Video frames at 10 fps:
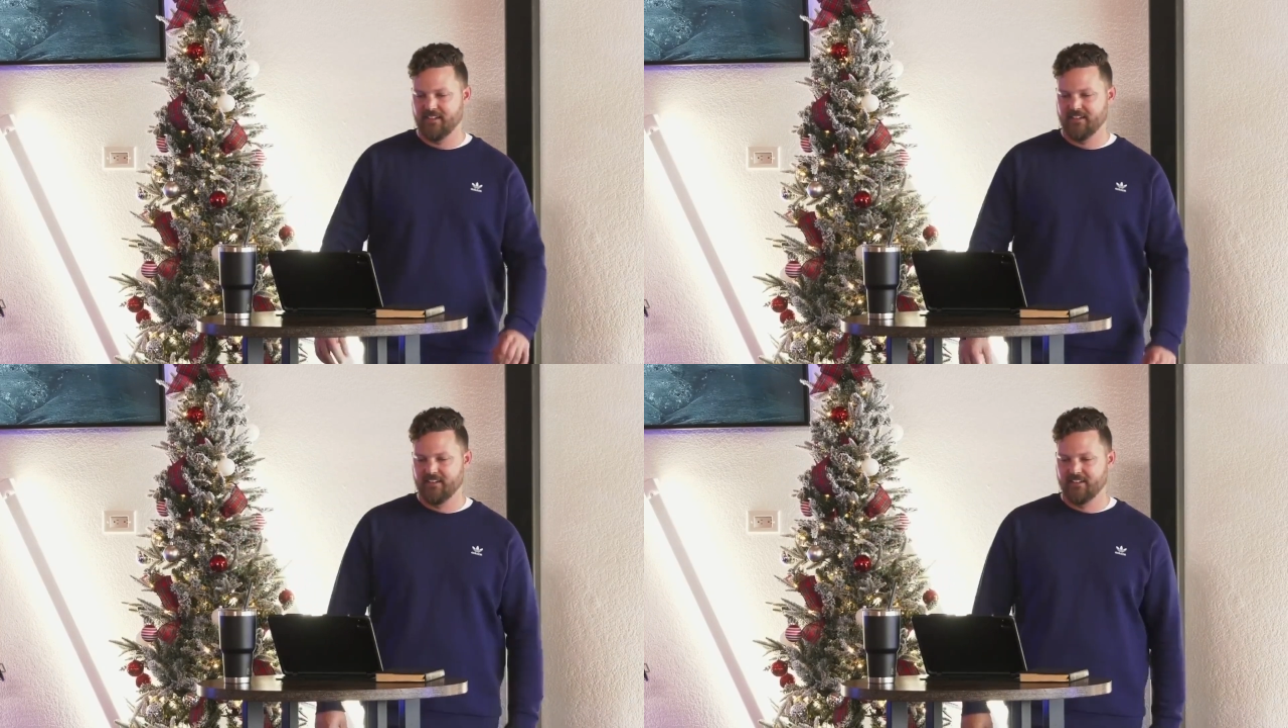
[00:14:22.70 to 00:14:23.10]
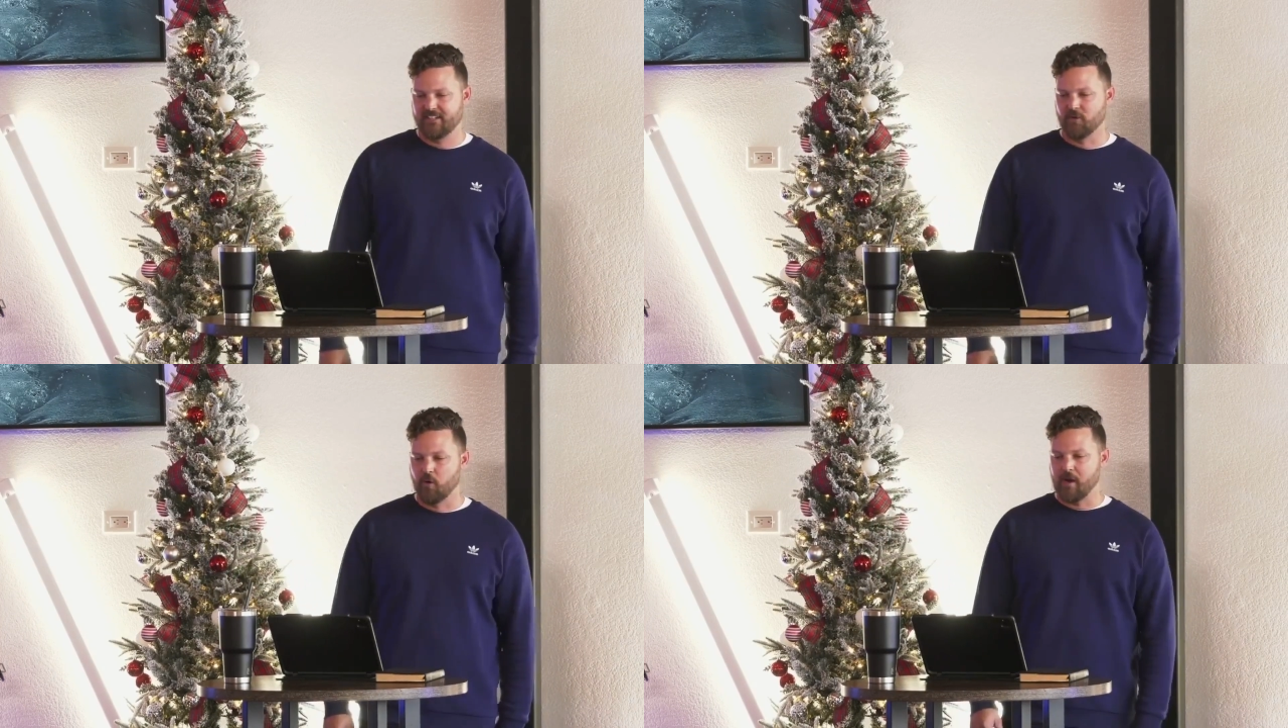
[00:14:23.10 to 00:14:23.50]
So
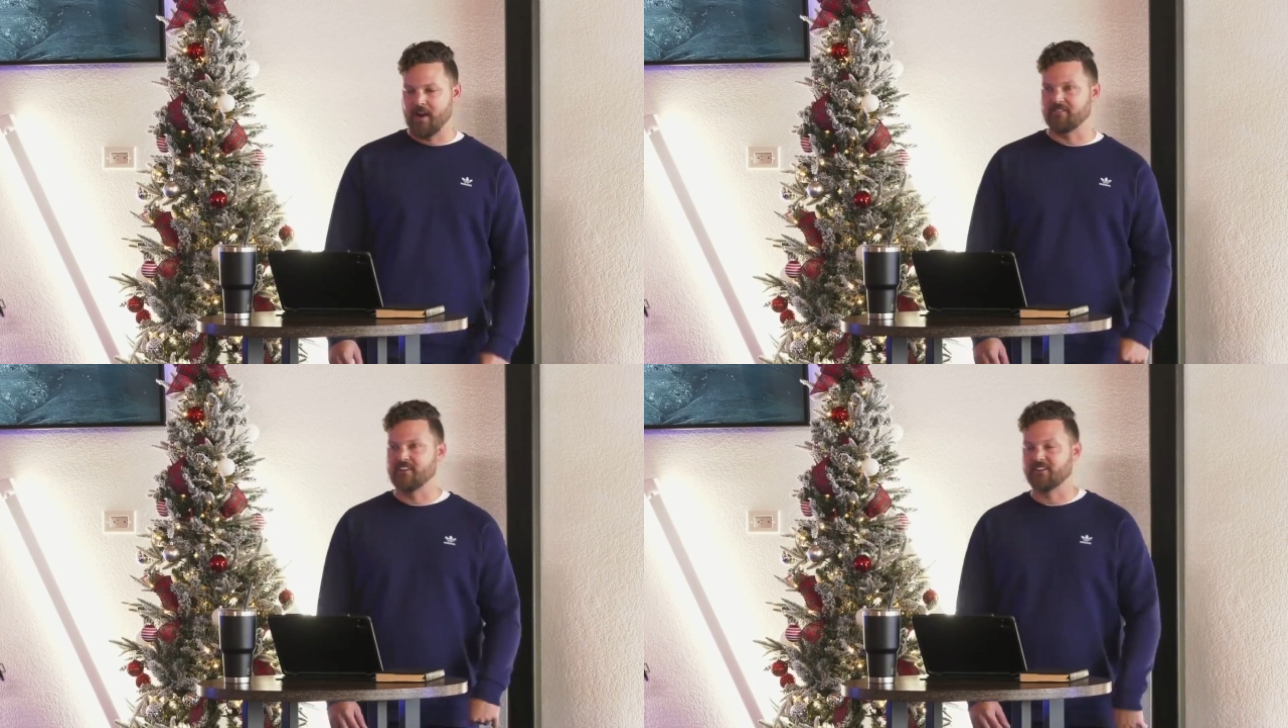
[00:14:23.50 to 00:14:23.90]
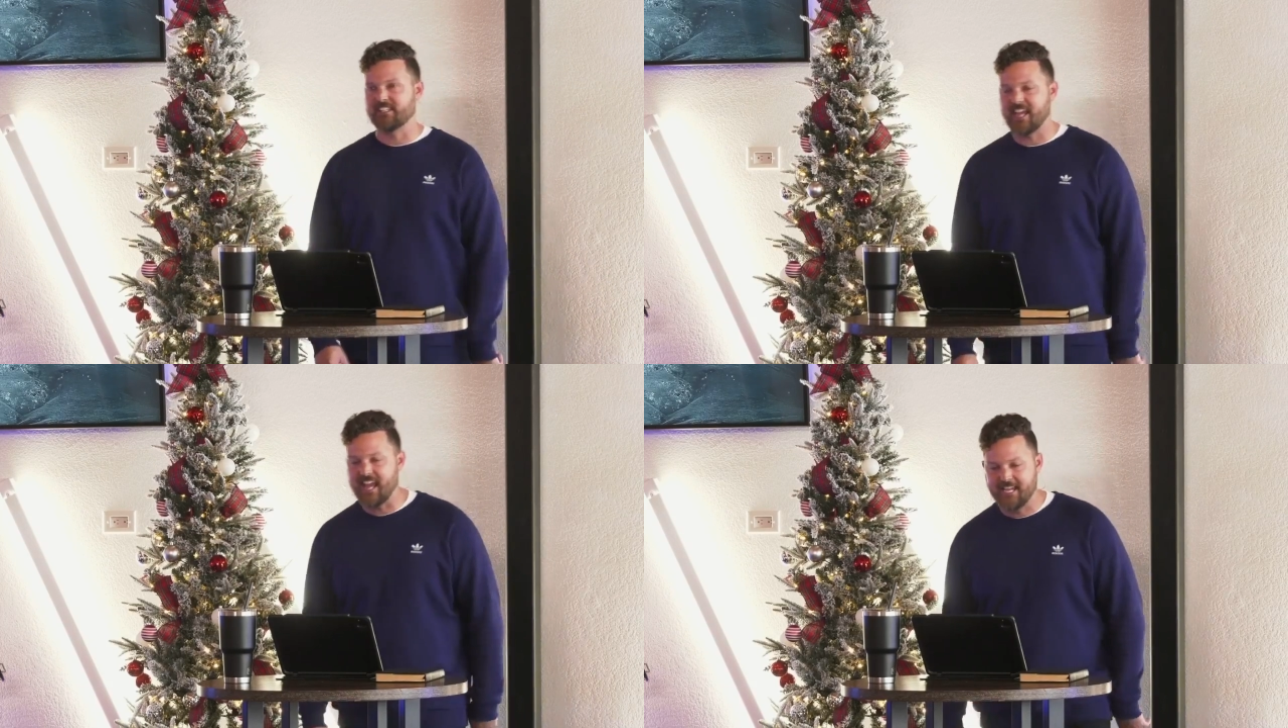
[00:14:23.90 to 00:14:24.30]
what we have to
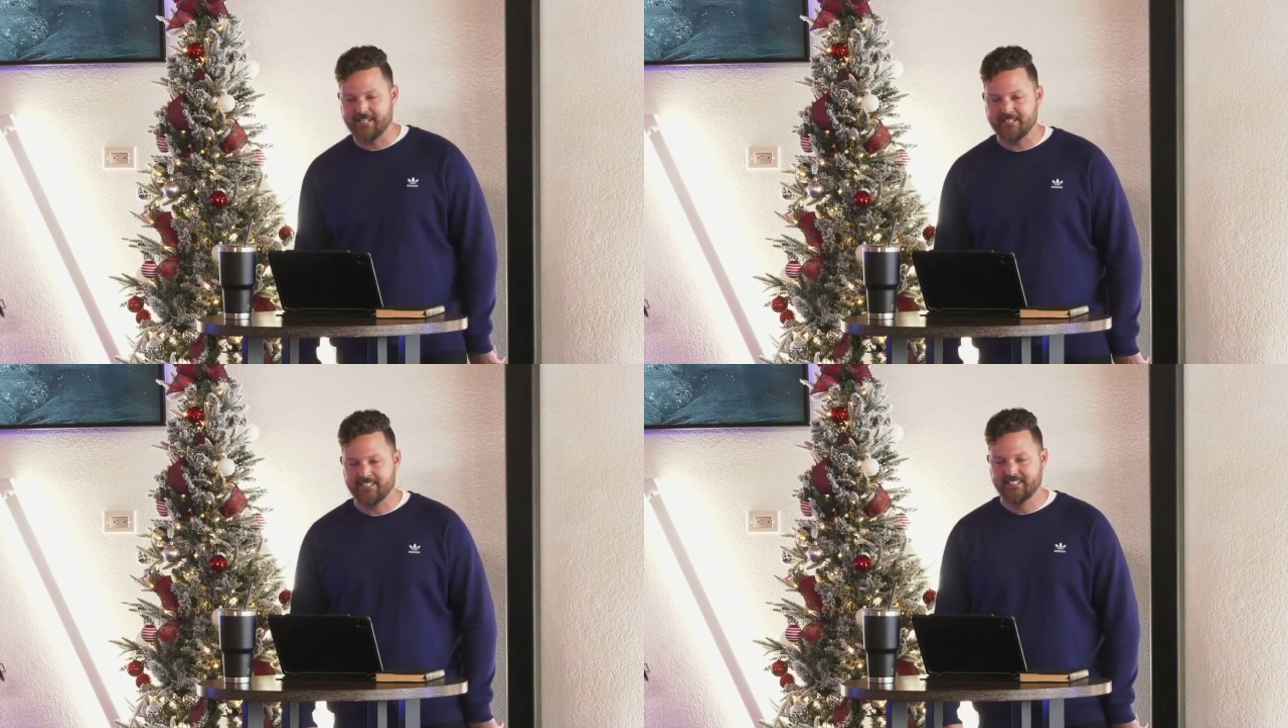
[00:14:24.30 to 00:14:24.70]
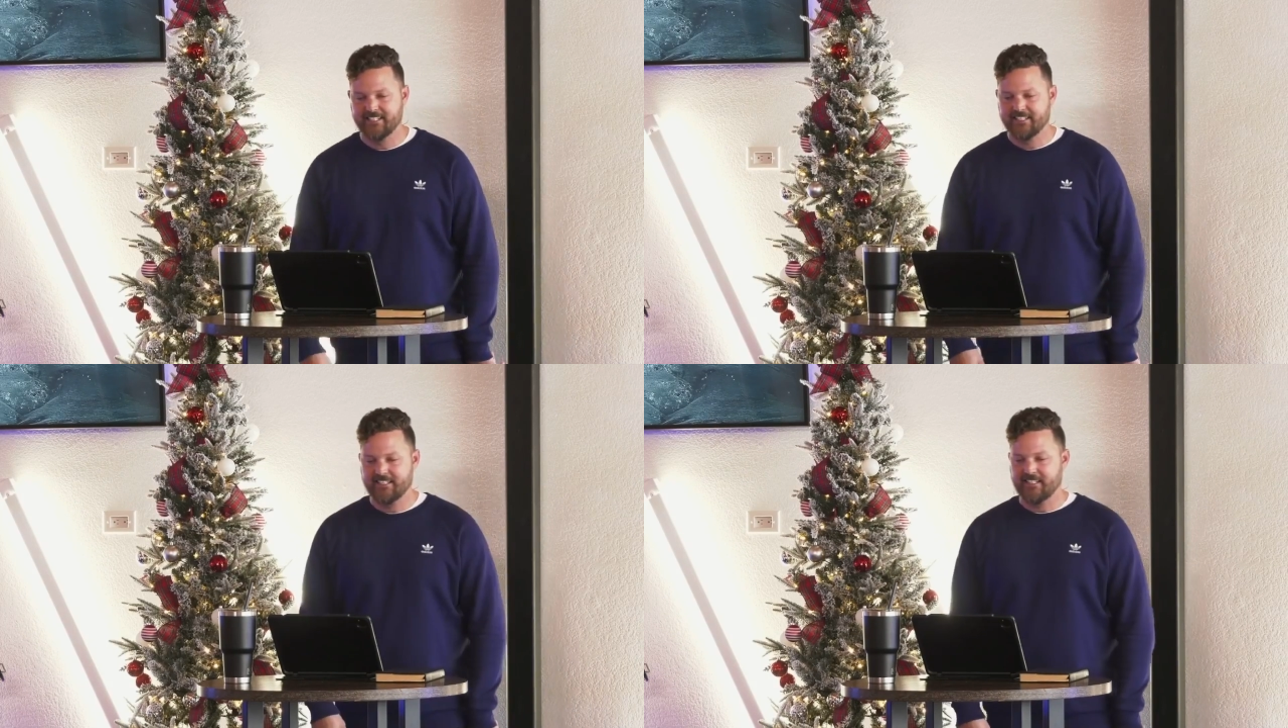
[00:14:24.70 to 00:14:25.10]
understand
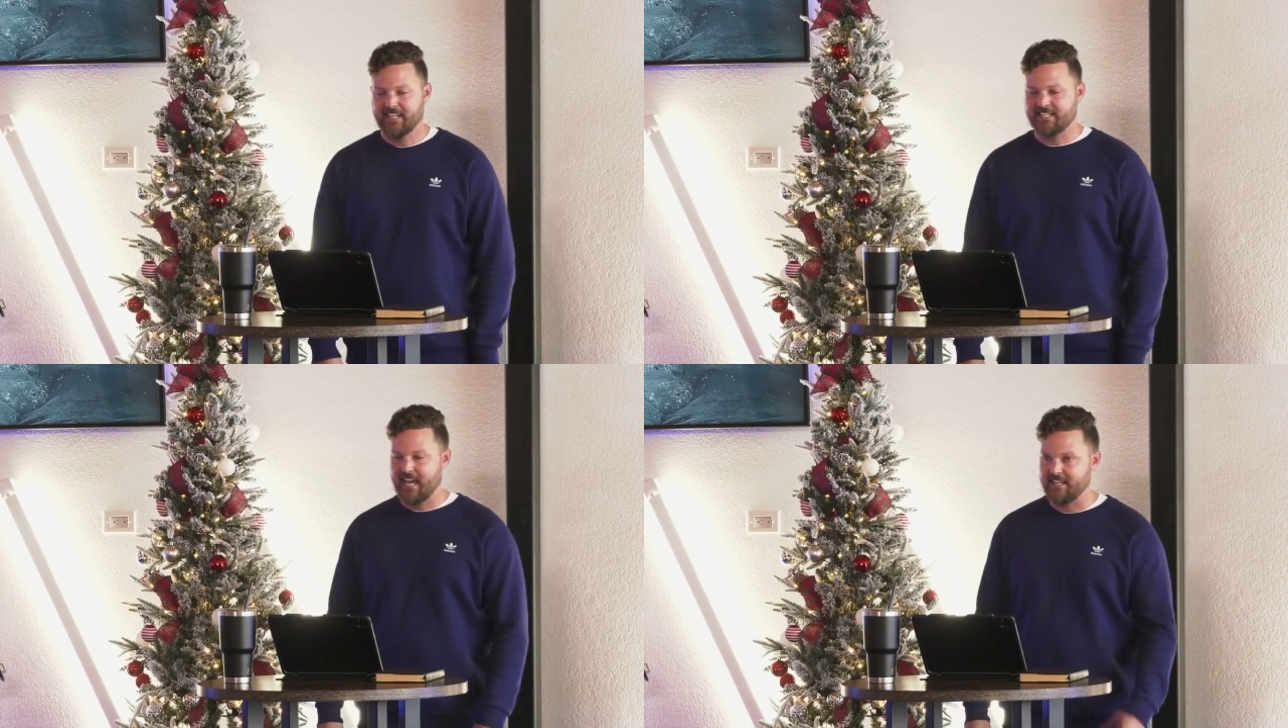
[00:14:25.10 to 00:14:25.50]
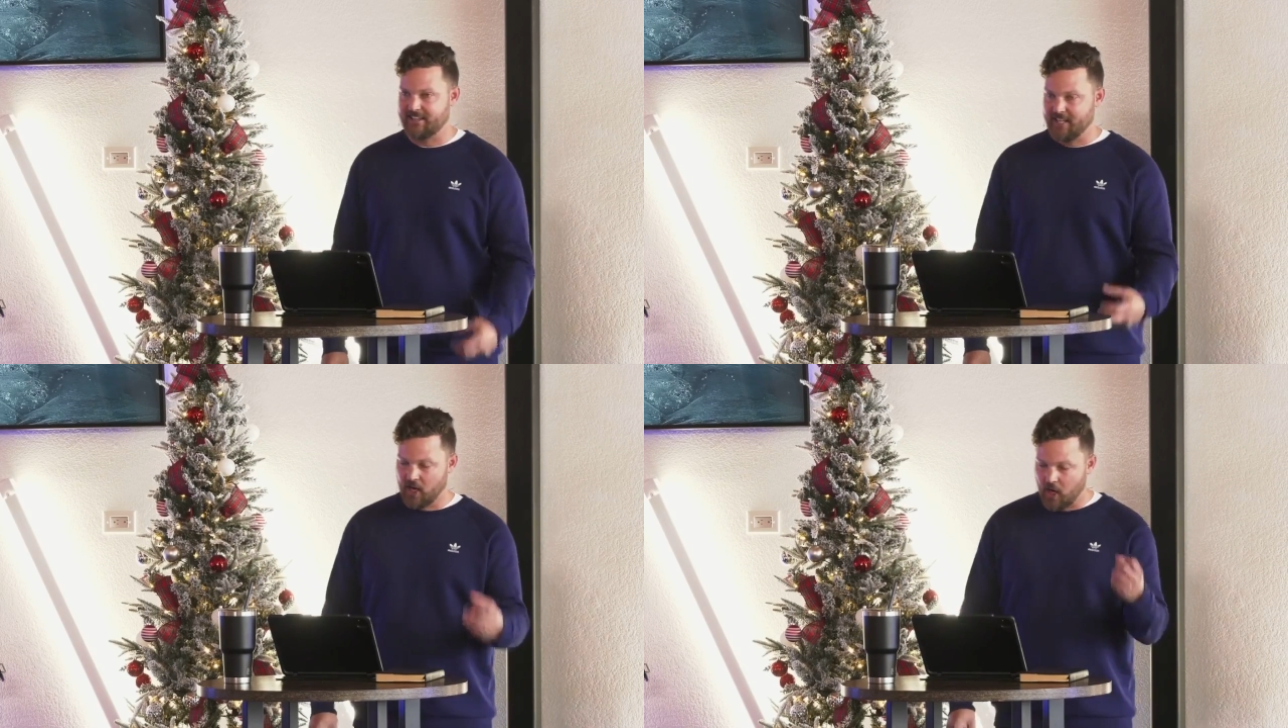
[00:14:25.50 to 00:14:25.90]
is that the
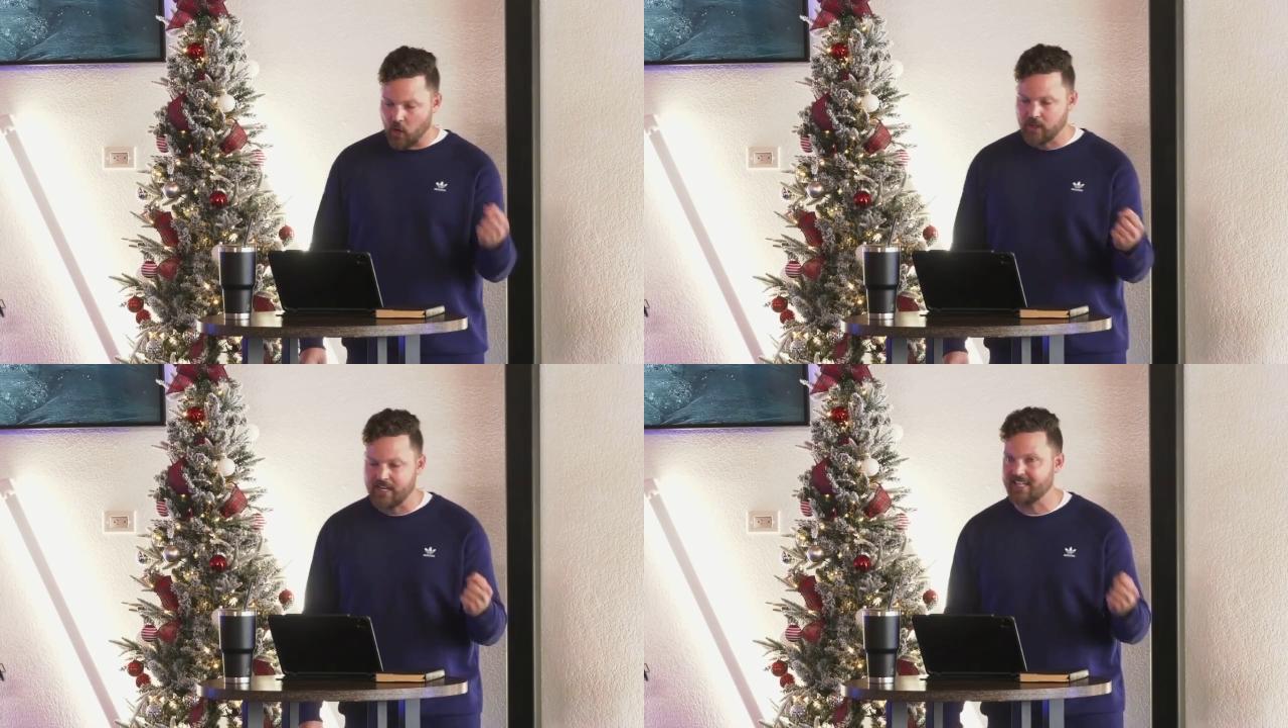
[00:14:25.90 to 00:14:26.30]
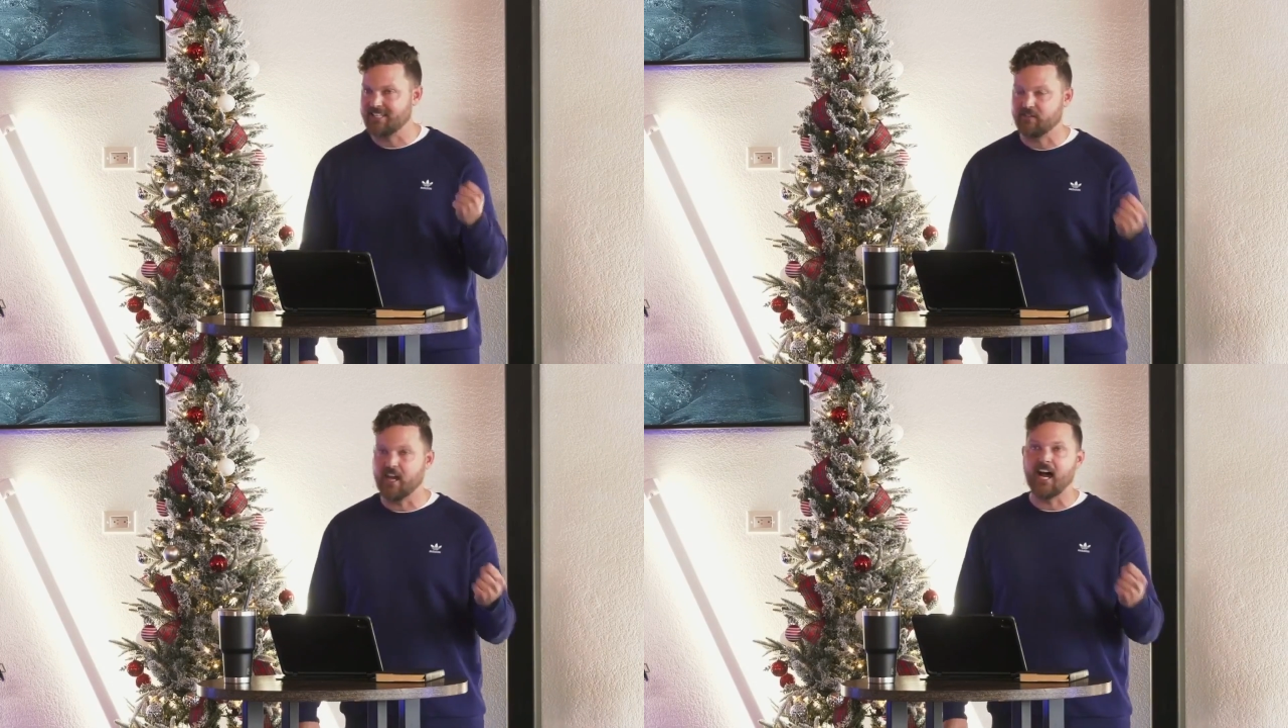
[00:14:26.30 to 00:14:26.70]
holiness of
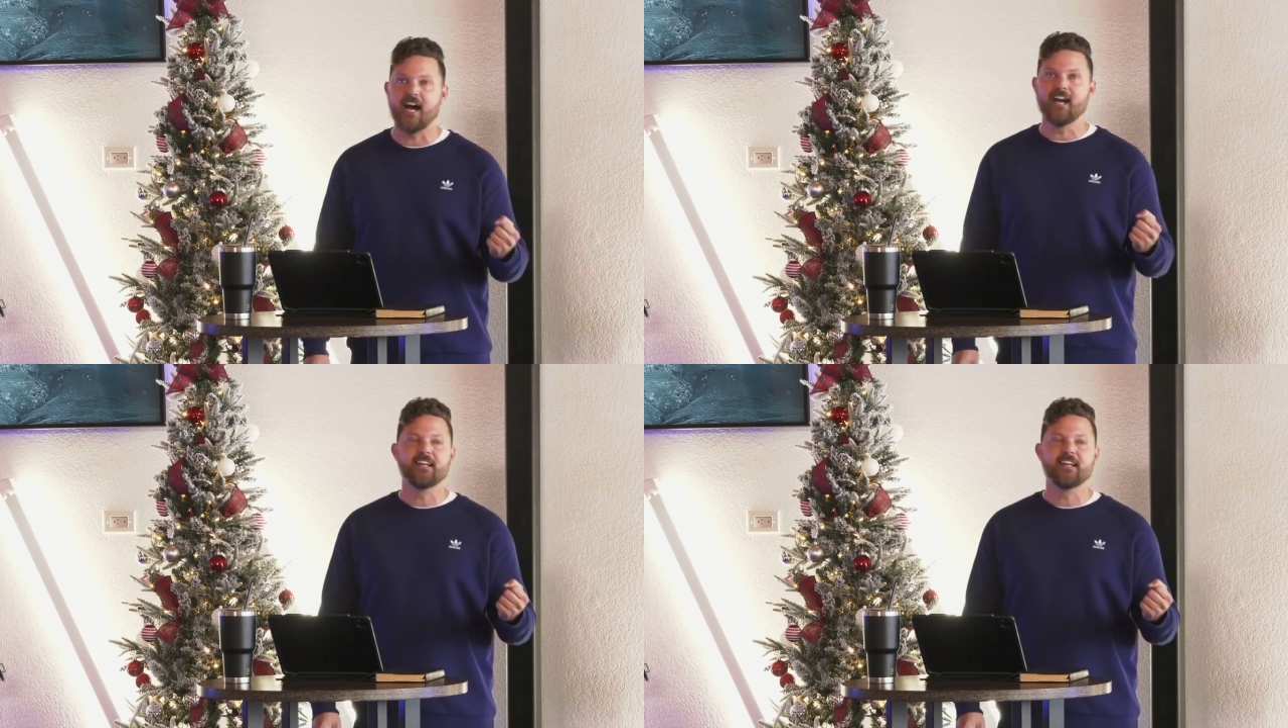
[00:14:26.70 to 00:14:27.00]
God